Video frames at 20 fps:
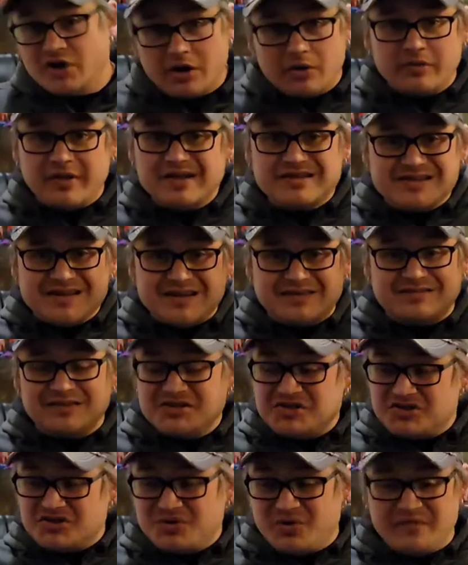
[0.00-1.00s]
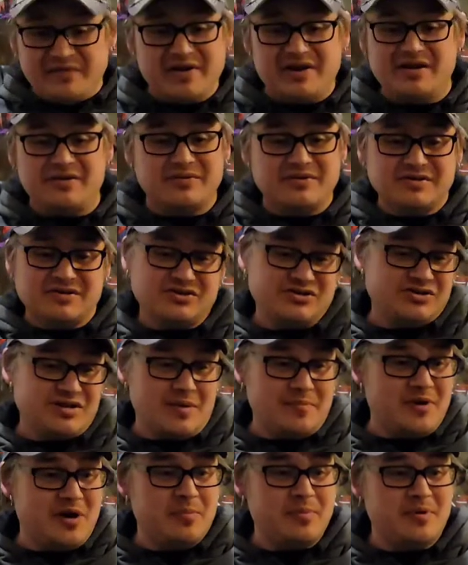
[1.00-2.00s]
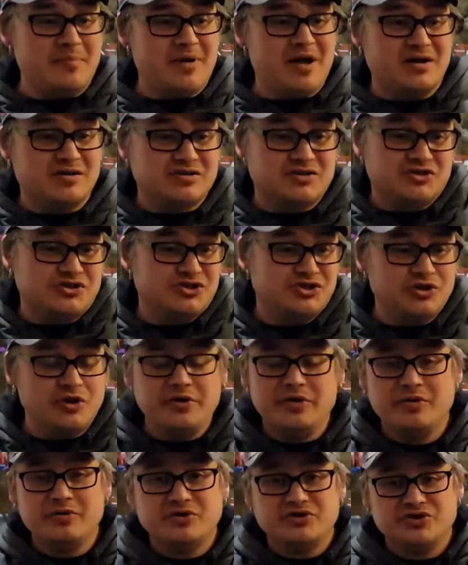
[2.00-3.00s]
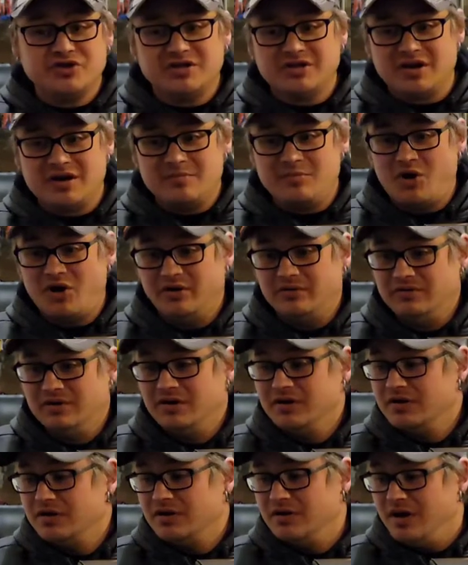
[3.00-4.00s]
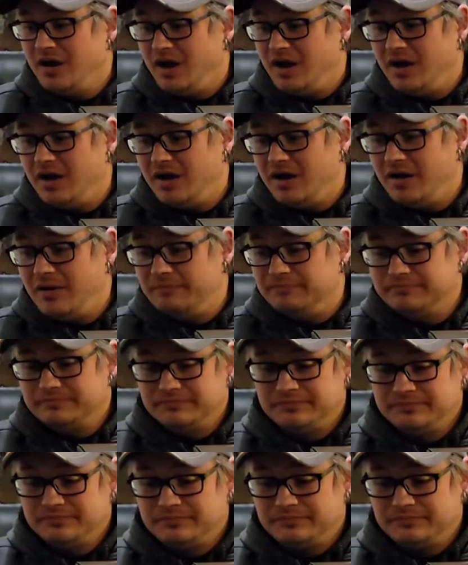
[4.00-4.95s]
So that's it. This is a short video. This is just, I'm gonna open a box and show you the shit that I bought. Um,